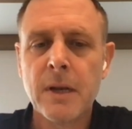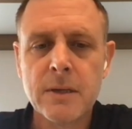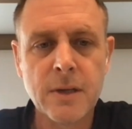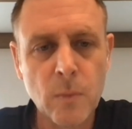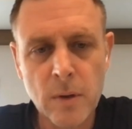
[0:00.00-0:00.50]

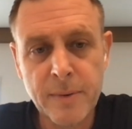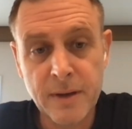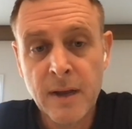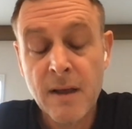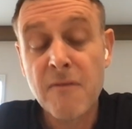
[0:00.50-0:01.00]
So it will
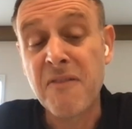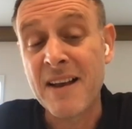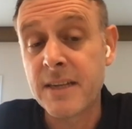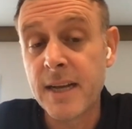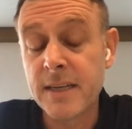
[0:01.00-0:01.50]
be
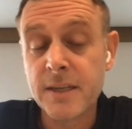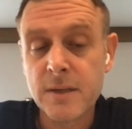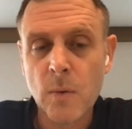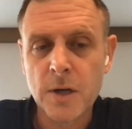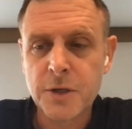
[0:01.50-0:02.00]
fascinating
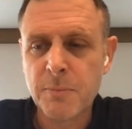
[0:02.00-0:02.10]
to watch.